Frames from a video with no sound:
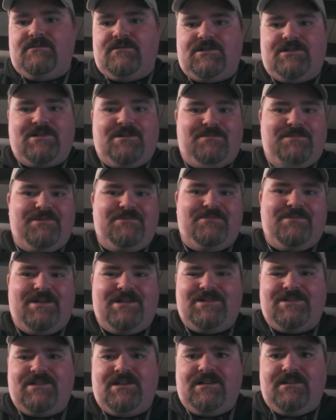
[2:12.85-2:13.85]
which some people
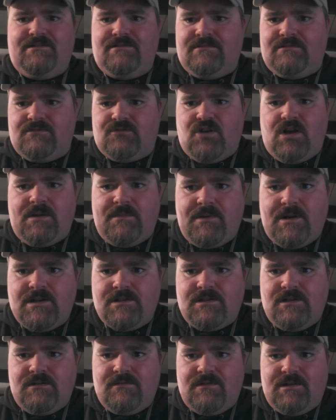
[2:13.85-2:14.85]
might say, great
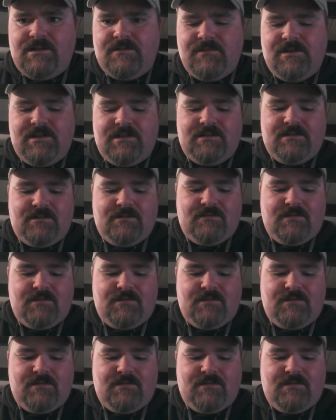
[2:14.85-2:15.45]
president, what do you mean?